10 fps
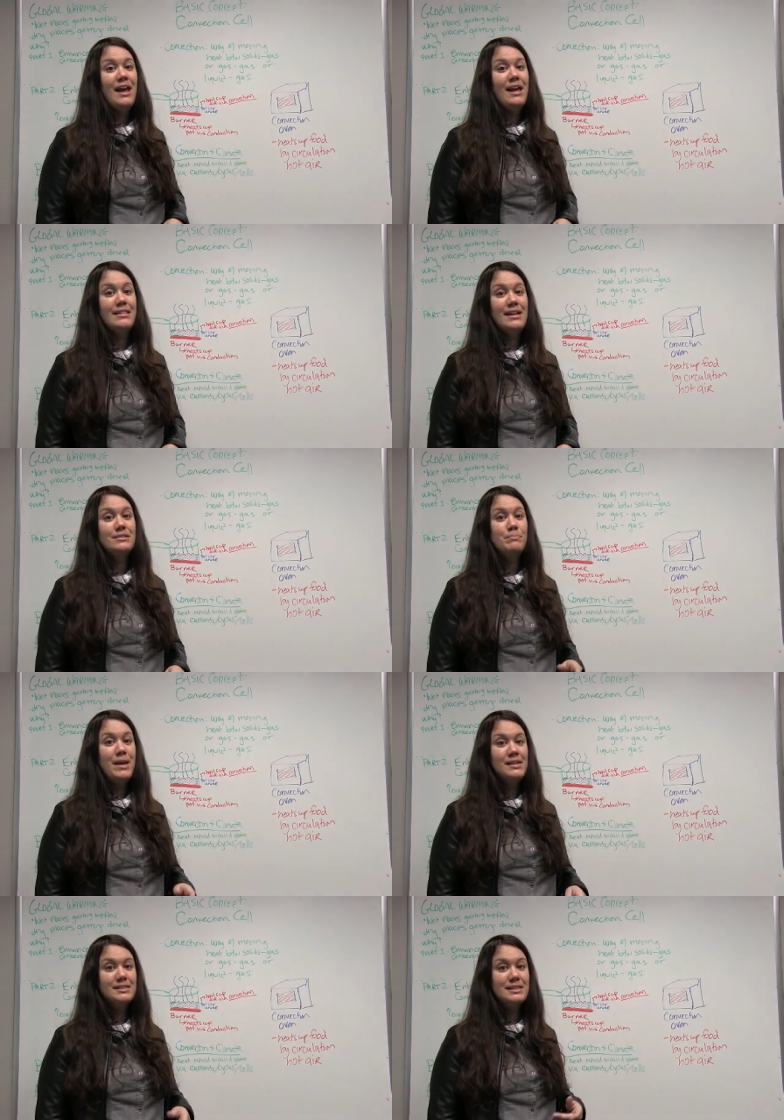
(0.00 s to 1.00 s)
and that's
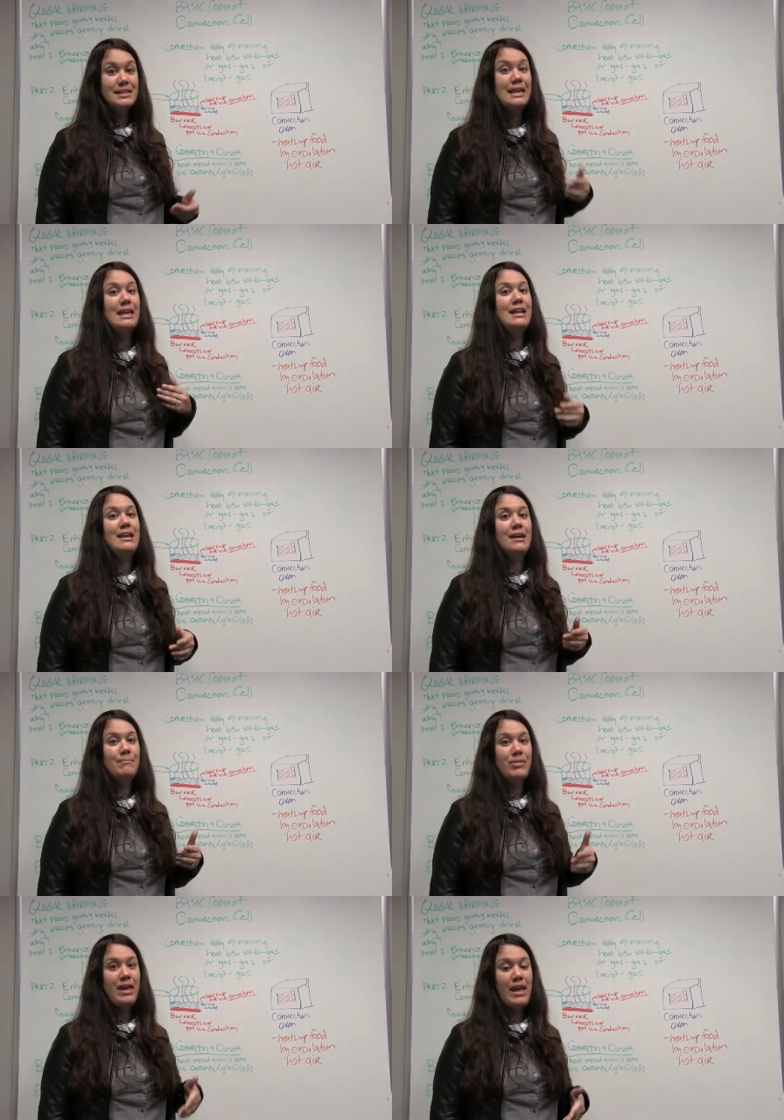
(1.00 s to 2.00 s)
basically heating
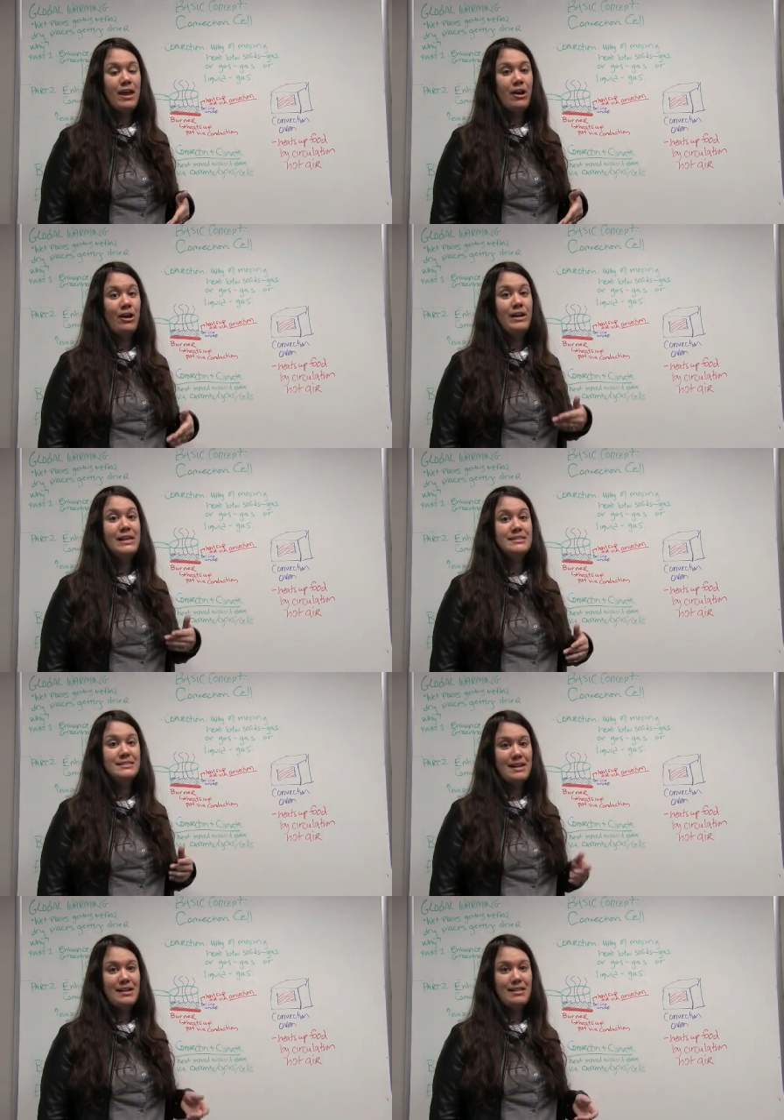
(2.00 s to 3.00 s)
up the air
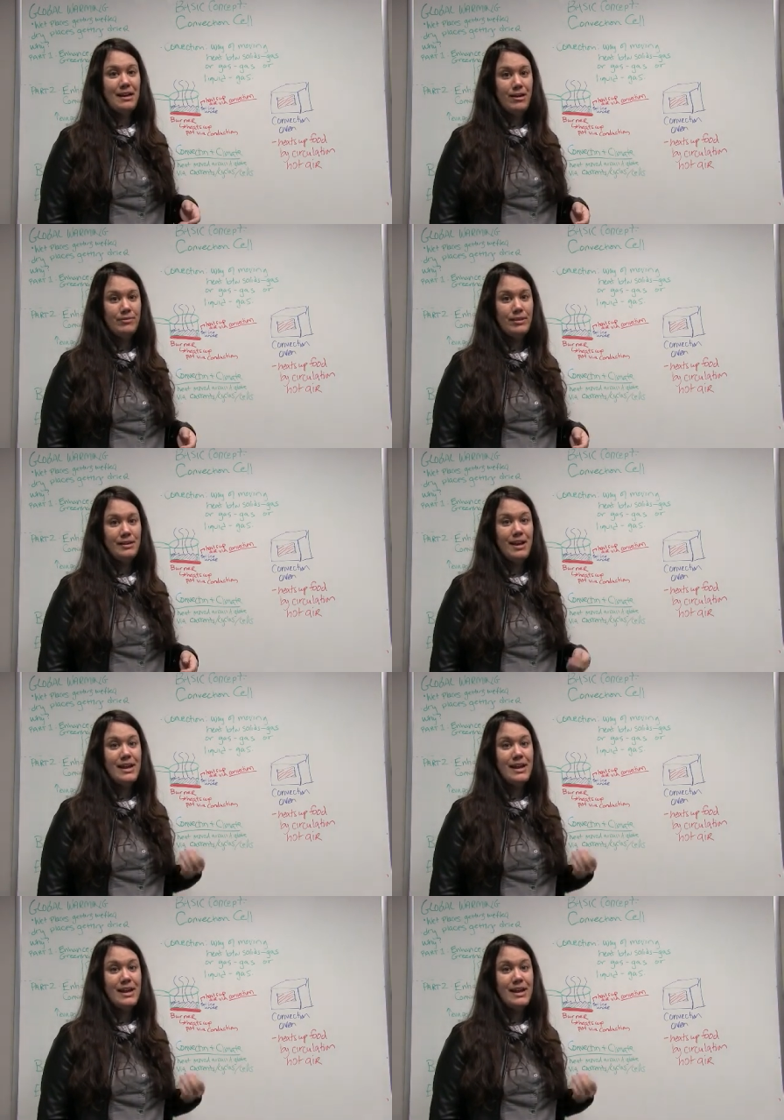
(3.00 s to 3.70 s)
inside the oven.